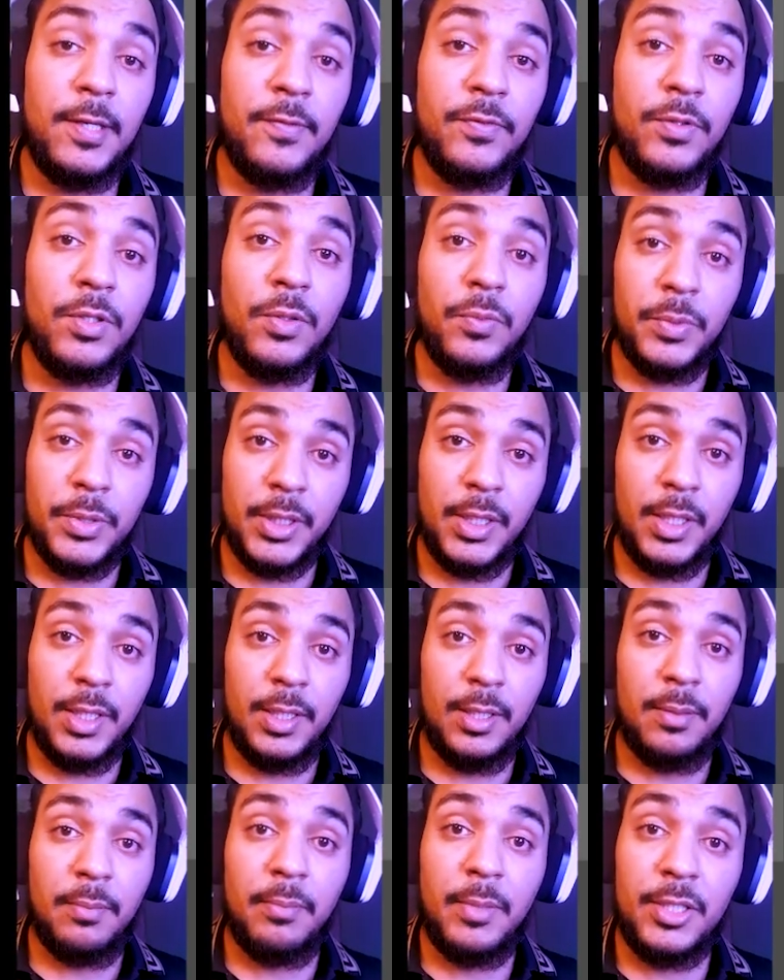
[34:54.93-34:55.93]
you're working in a
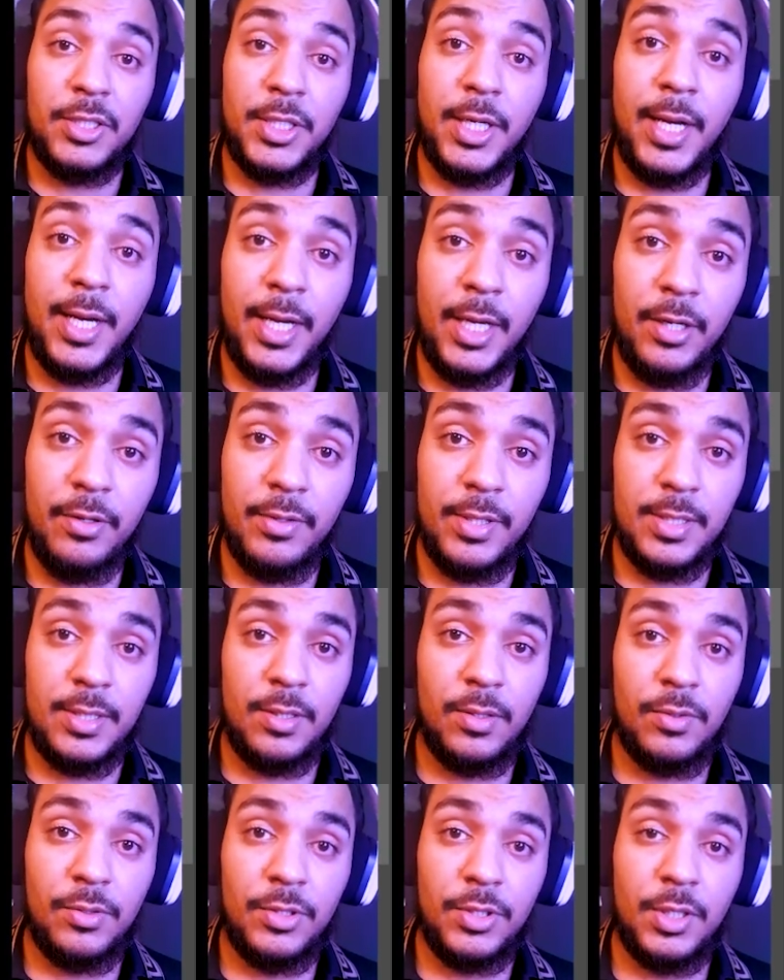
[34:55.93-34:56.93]
much higher
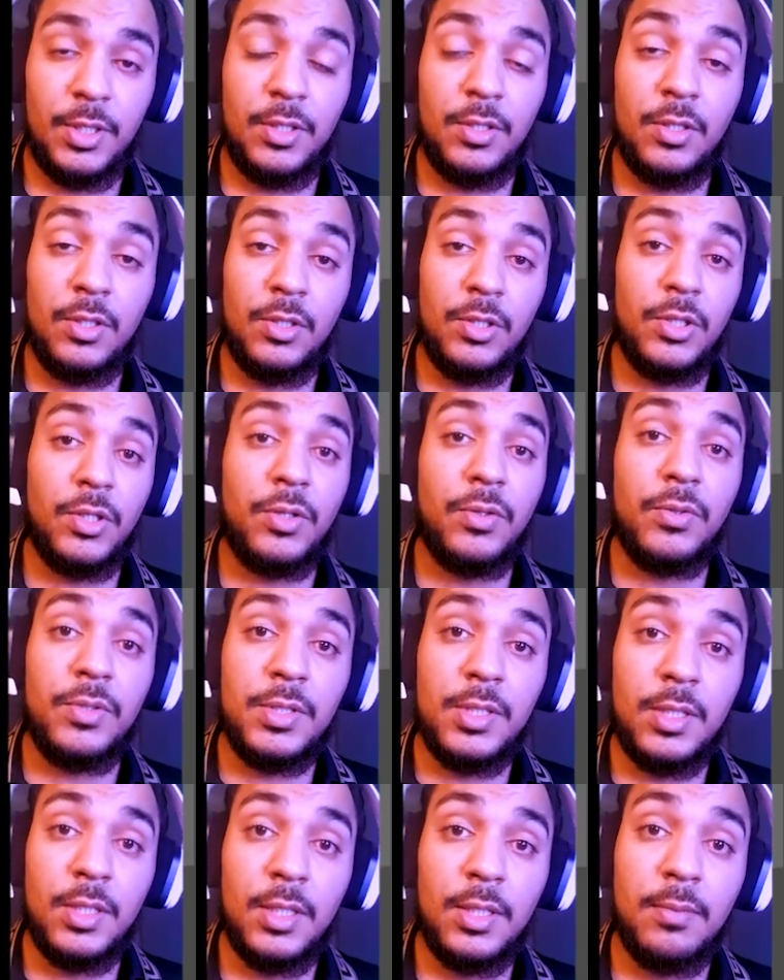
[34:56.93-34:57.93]
resolution, you're going to
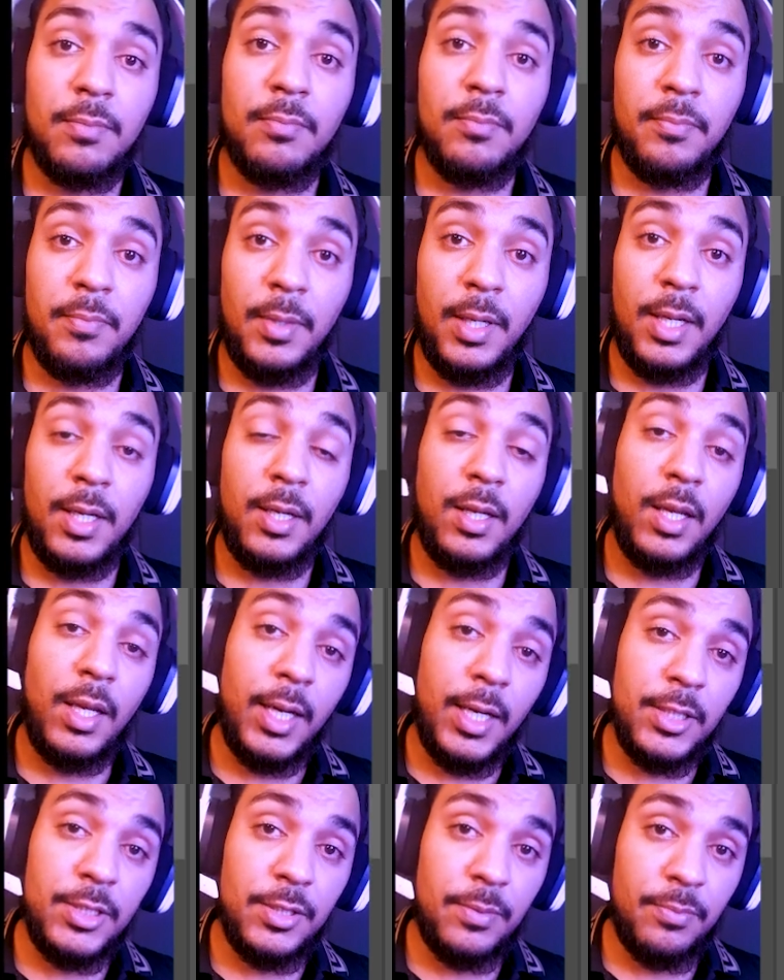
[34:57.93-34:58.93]
need a
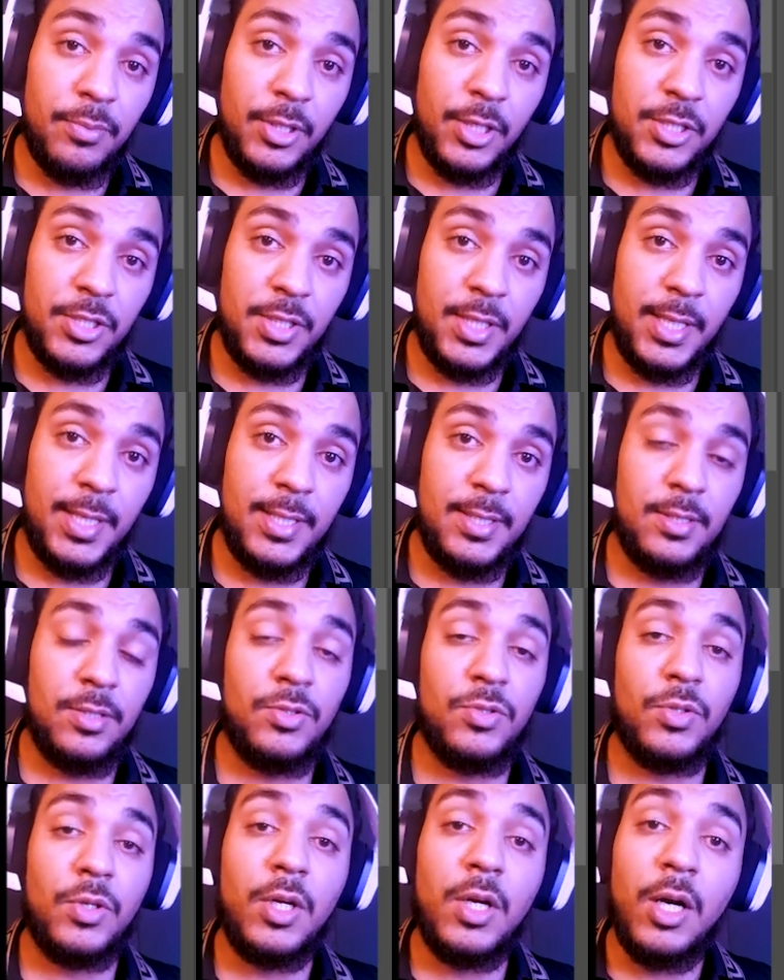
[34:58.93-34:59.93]
larger brush size to
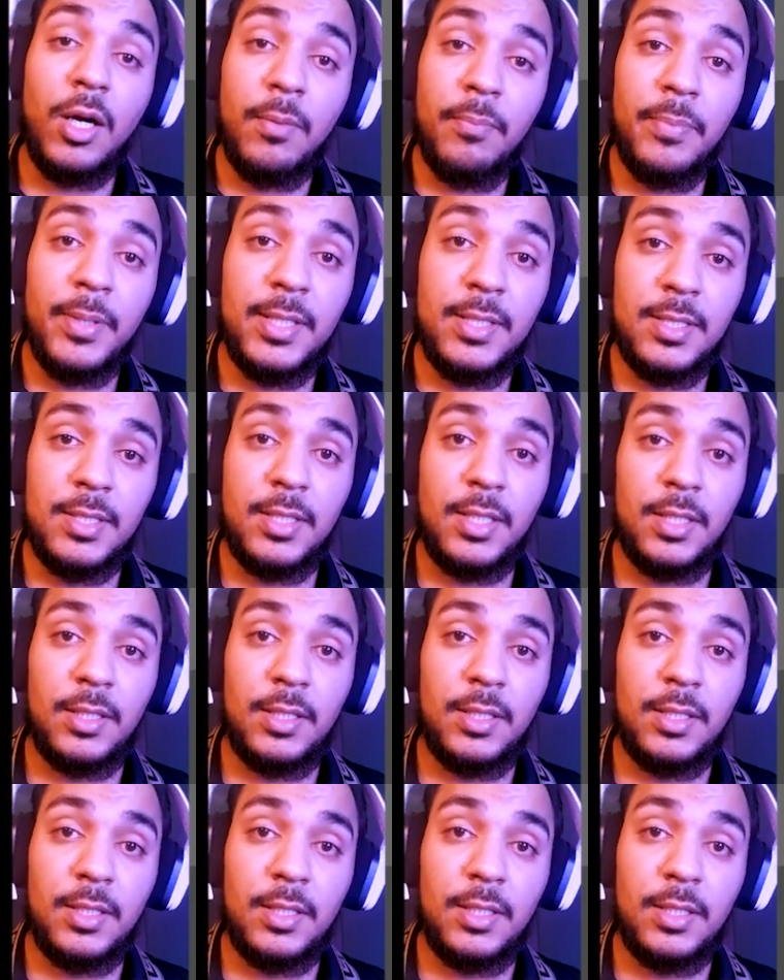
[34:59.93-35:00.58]
compensate